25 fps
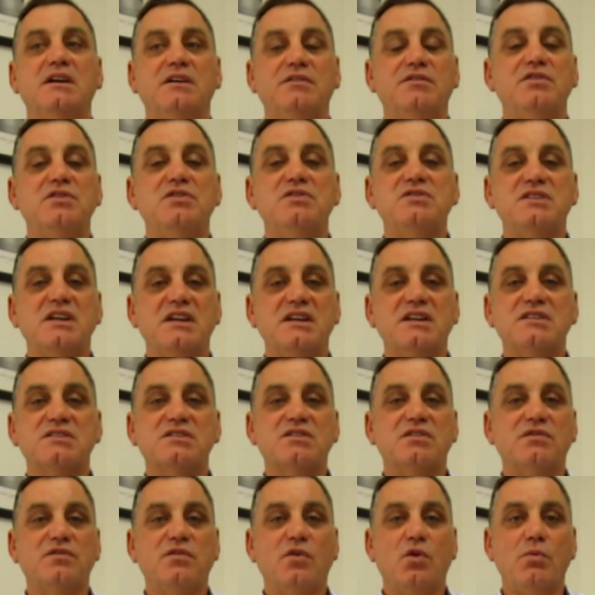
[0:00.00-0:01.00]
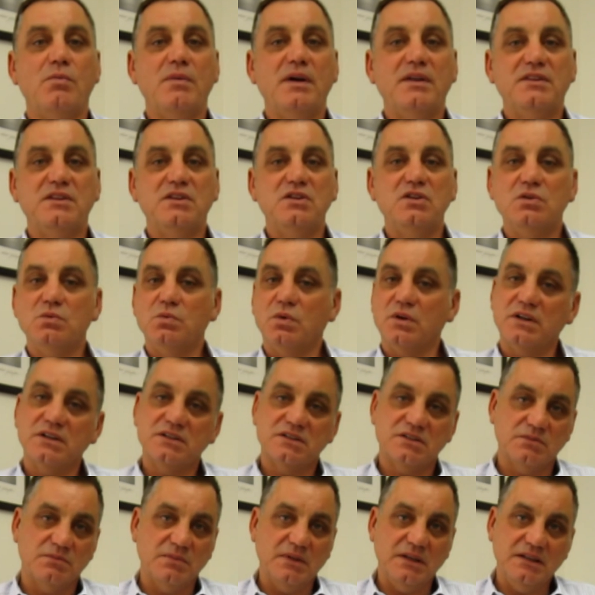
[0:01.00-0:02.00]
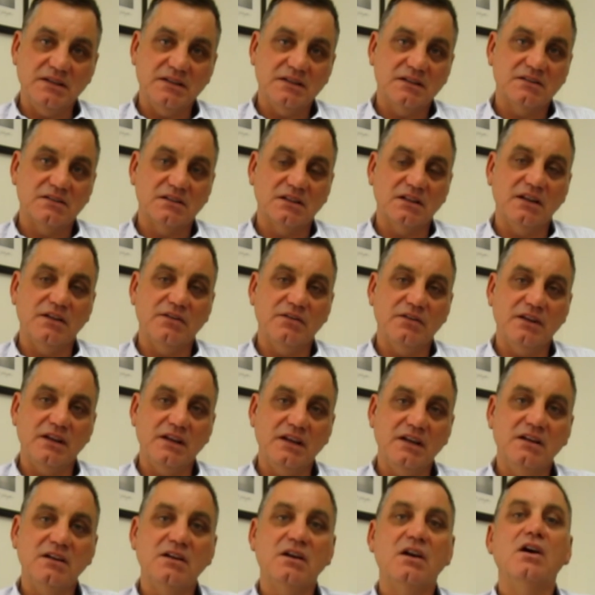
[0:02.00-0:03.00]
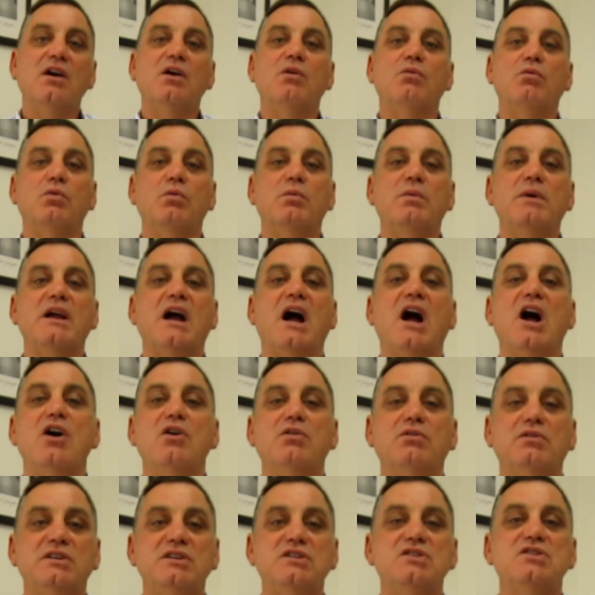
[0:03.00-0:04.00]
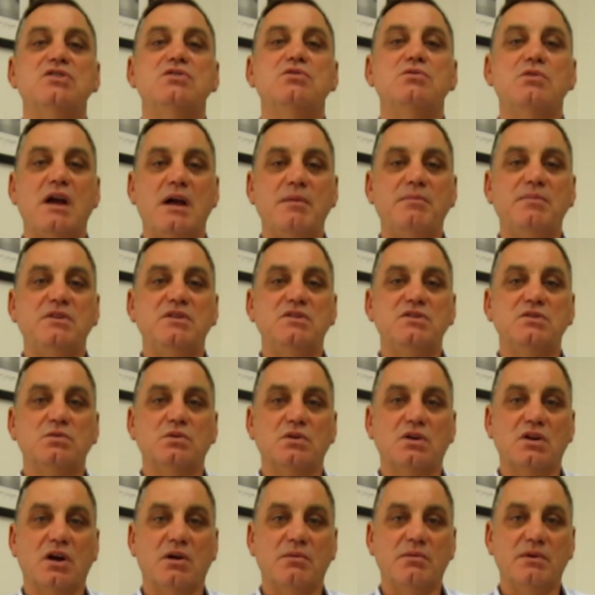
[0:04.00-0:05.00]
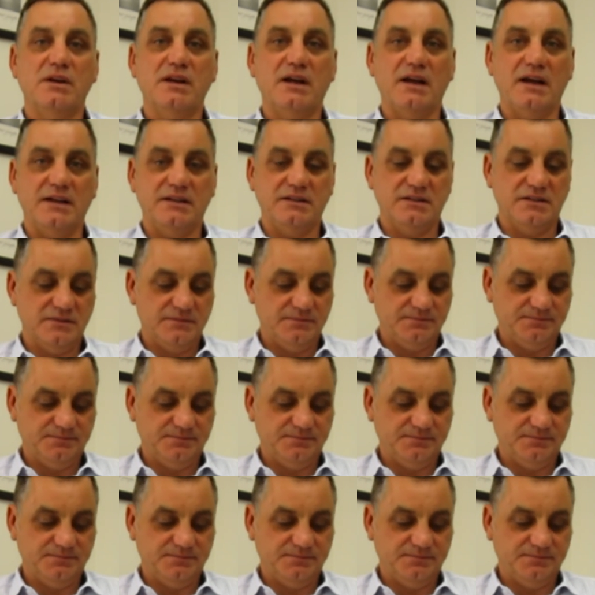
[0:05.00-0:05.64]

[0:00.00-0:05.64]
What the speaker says: If you send us the format that you want it to be delivered in, we'll be only too happy to accommodate.